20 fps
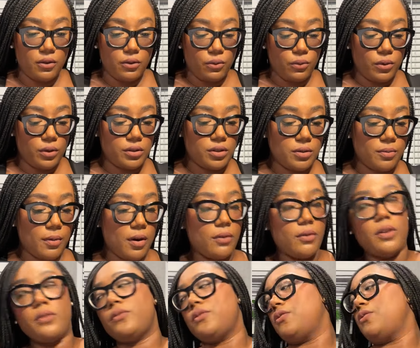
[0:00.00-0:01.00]
Will
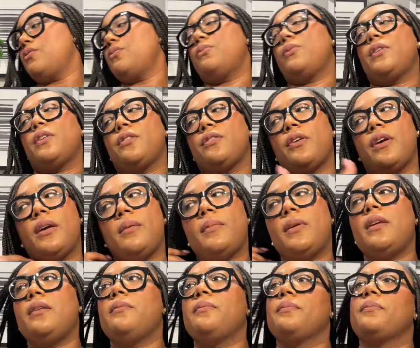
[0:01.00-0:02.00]
tomorrow too win a
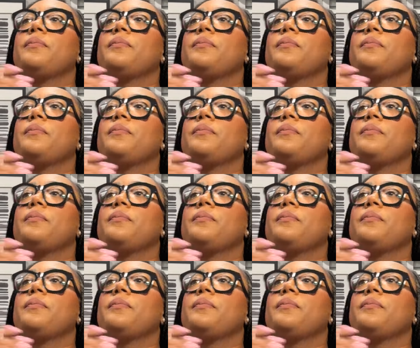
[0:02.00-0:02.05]
Grammy?